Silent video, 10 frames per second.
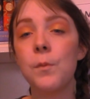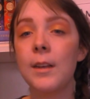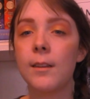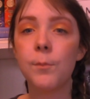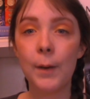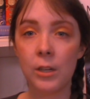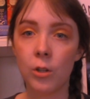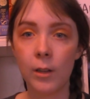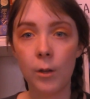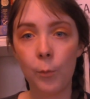is
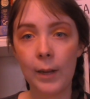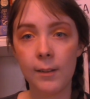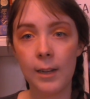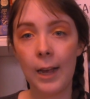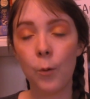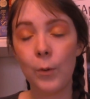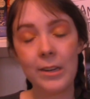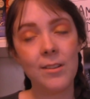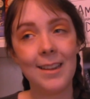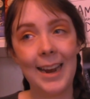special in the ways that I
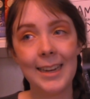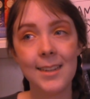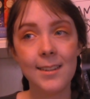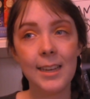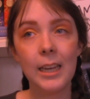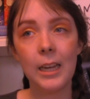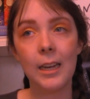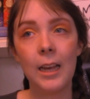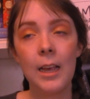wish that I'd seen